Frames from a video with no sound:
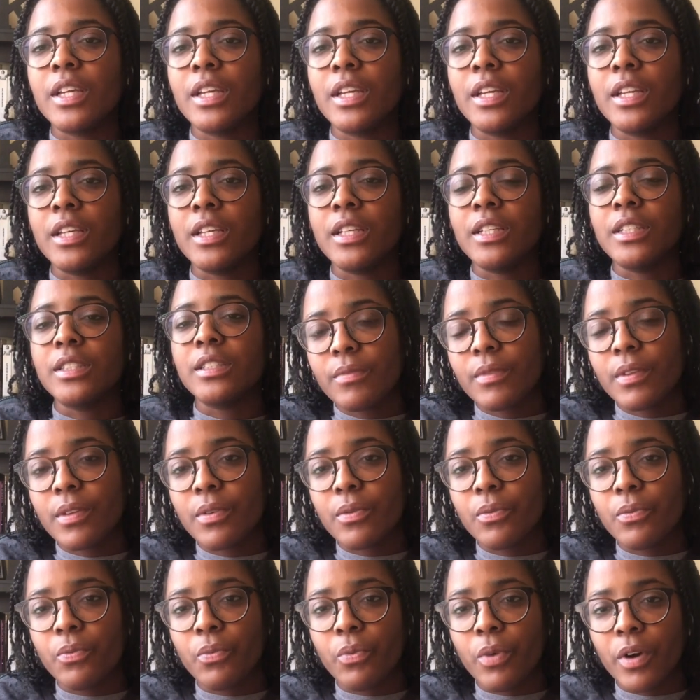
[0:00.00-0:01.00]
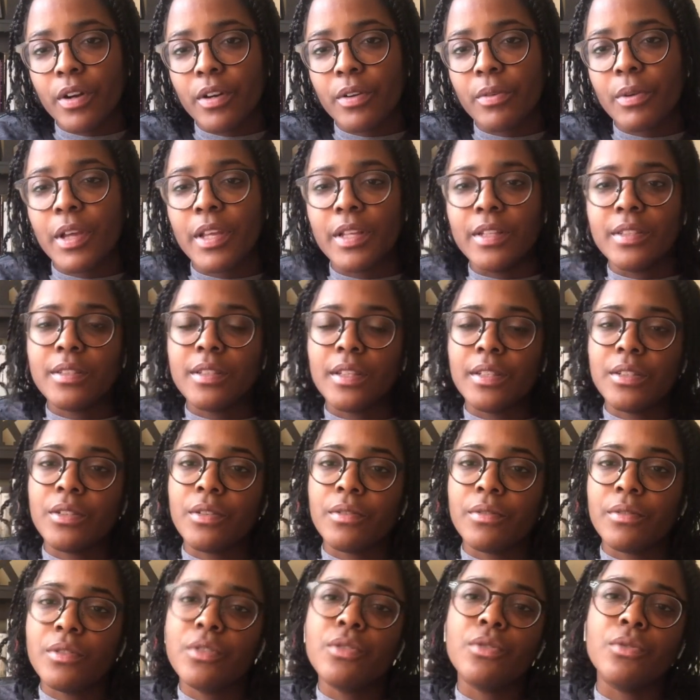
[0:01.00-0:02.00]
is one
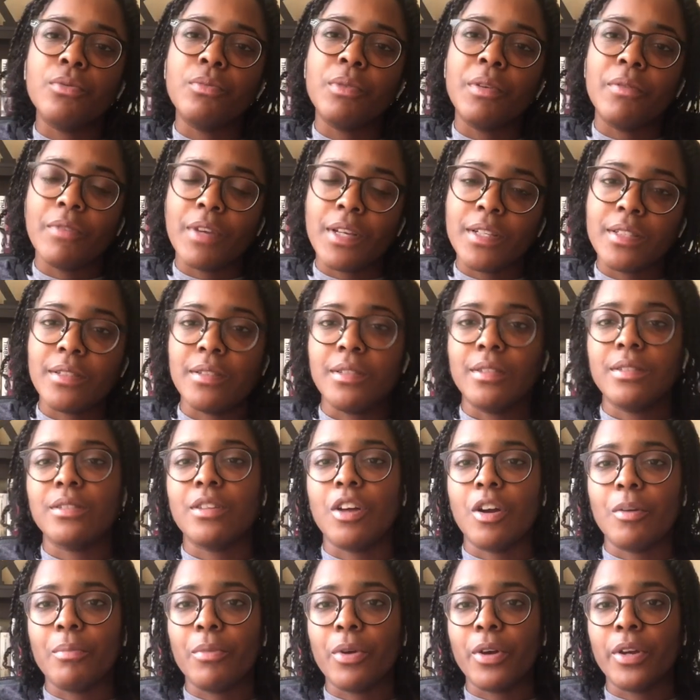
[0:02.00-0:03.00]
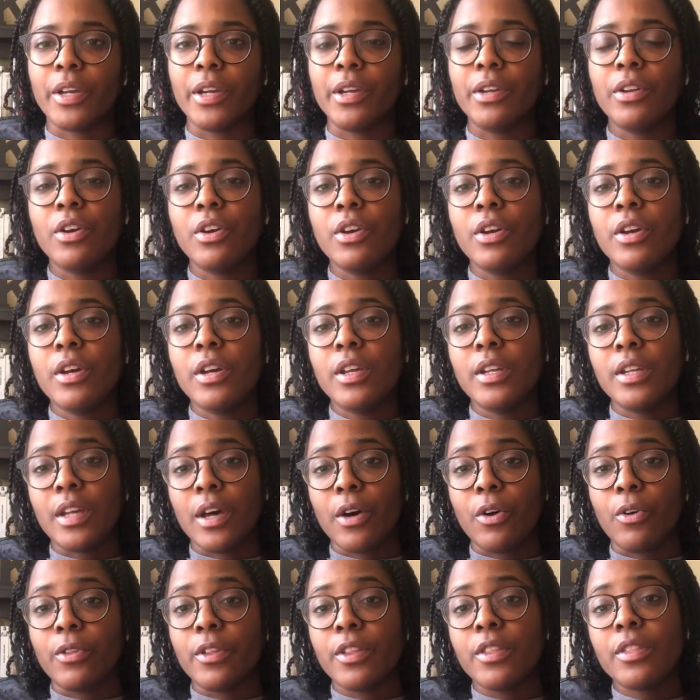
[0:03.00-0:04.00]
incentive to invest in the stock market.
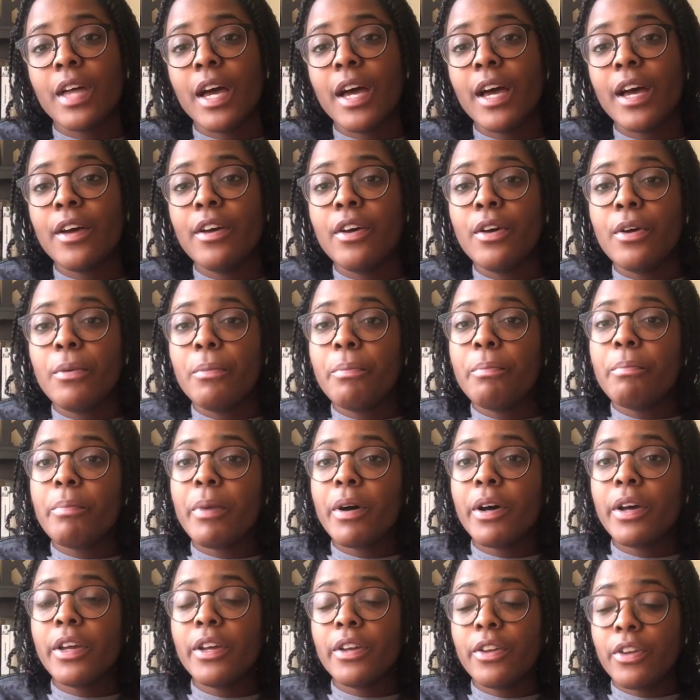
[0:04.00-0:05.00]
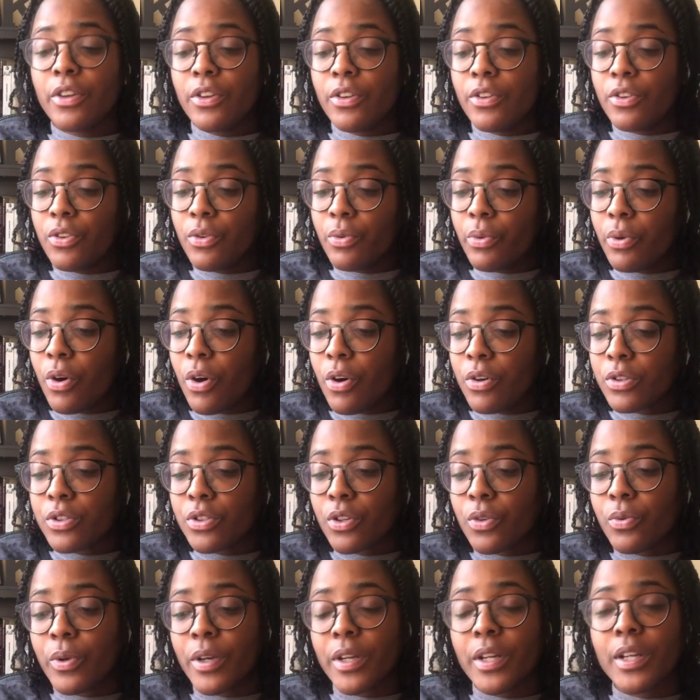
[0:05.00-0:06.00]
Not only that, but you will
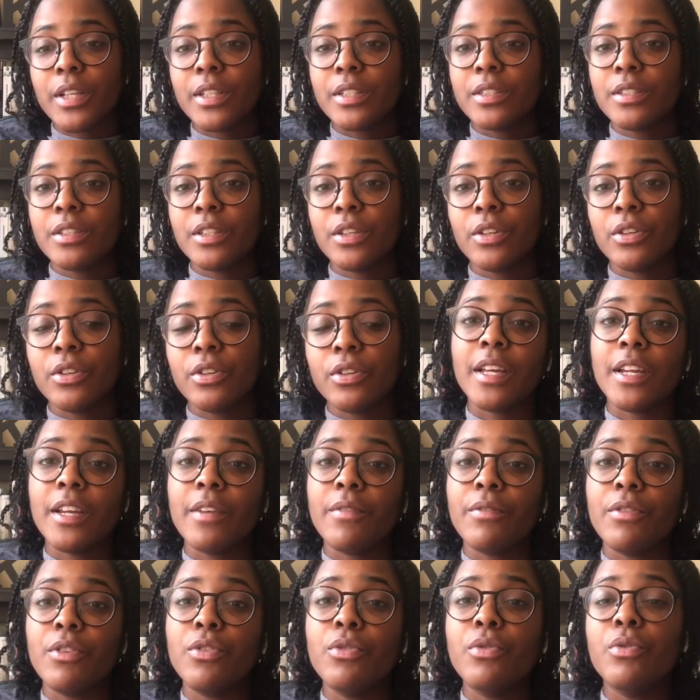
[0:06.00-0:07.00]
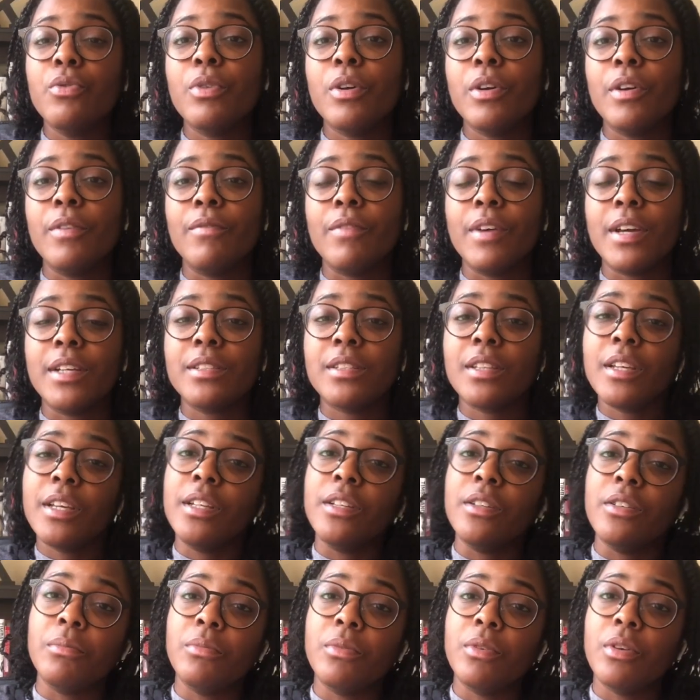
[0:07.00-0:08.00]
also want to consider if you invest
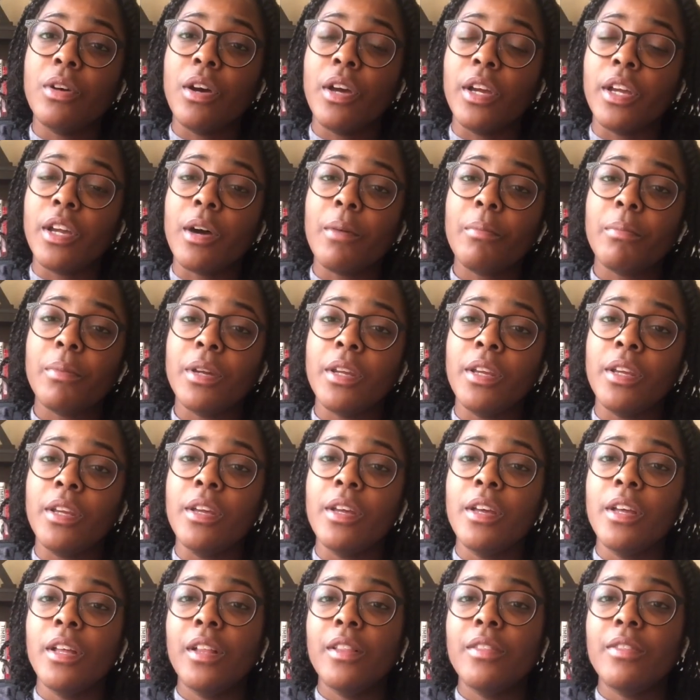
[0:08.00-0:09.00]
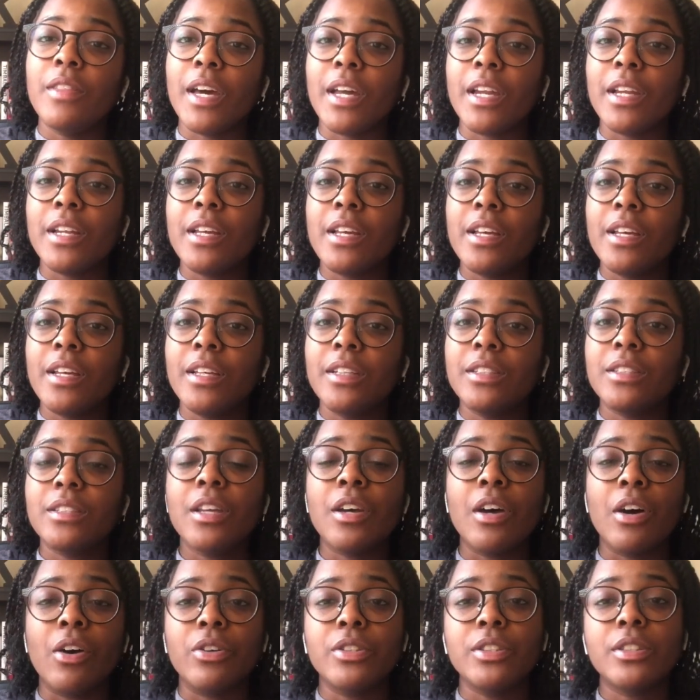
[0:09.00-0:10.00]
in a company that
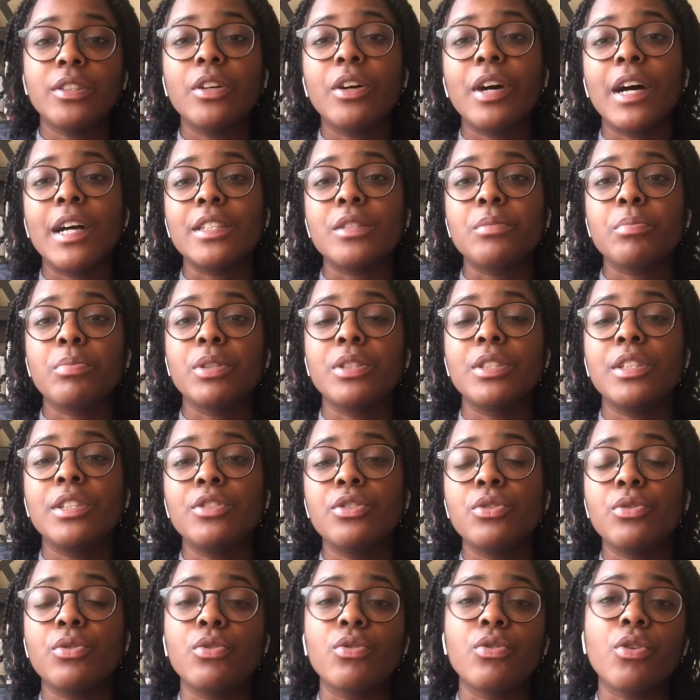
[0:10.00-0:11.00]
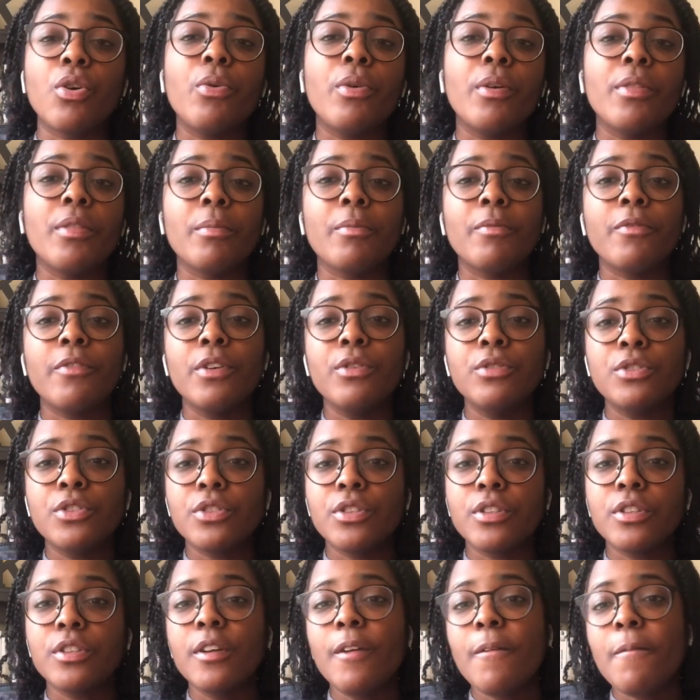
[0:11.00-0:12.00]
still has potential to grow in the
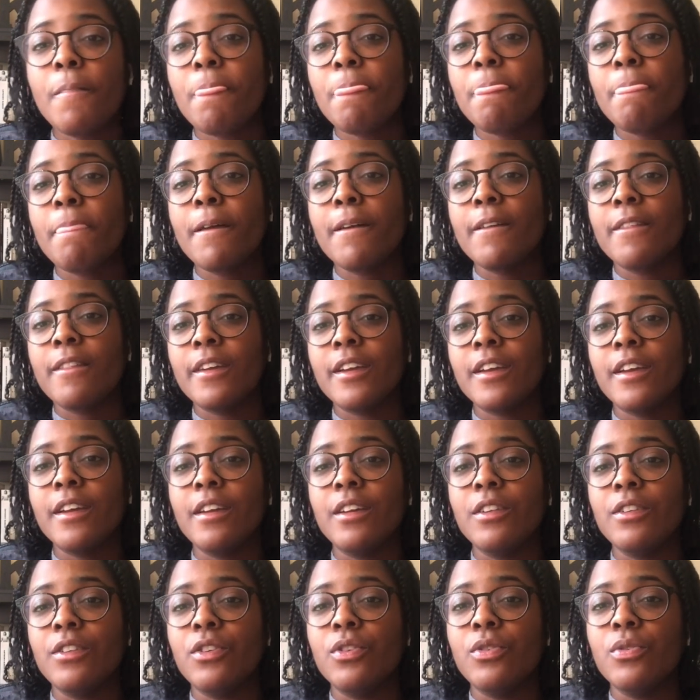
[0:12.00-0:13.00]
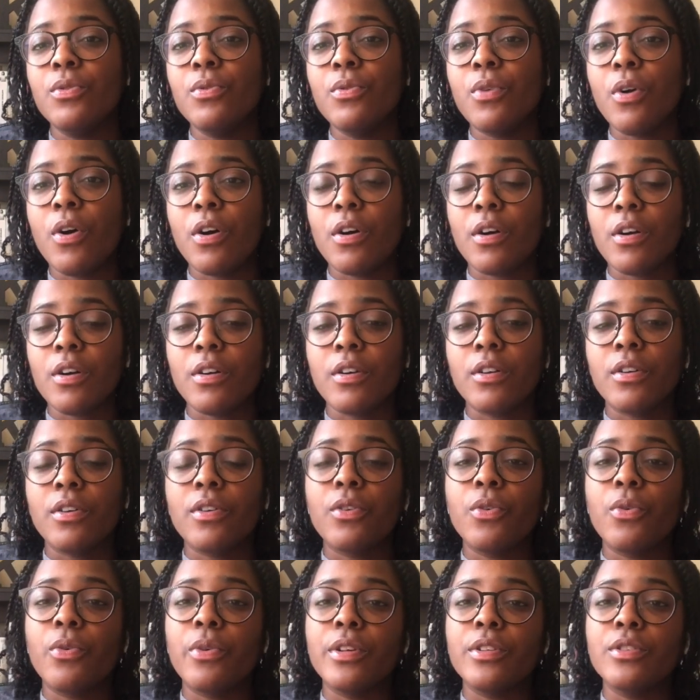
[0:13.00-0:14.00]
future, then you are
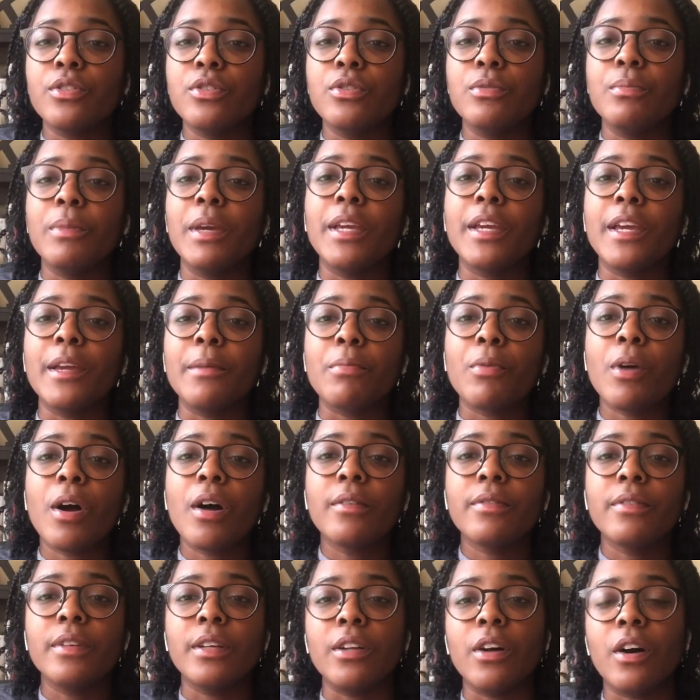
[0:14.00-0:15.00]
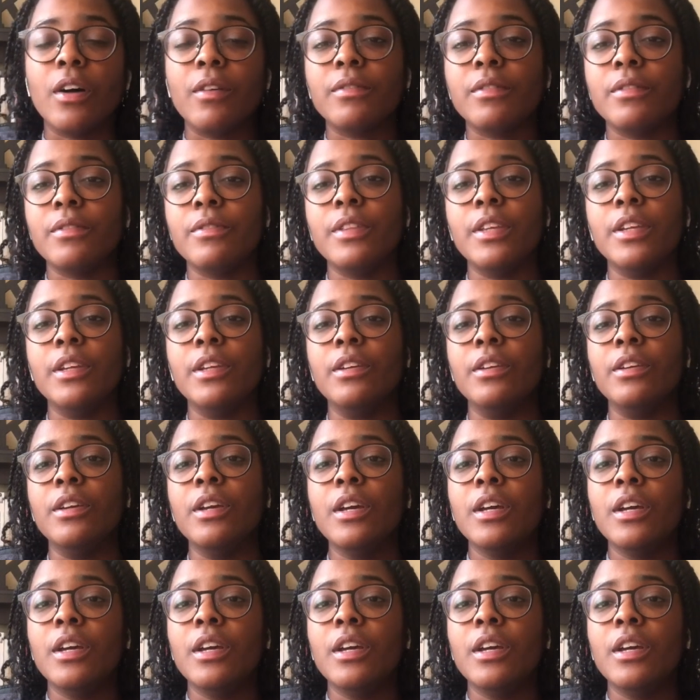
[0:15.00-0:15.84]
going to make a profit off of the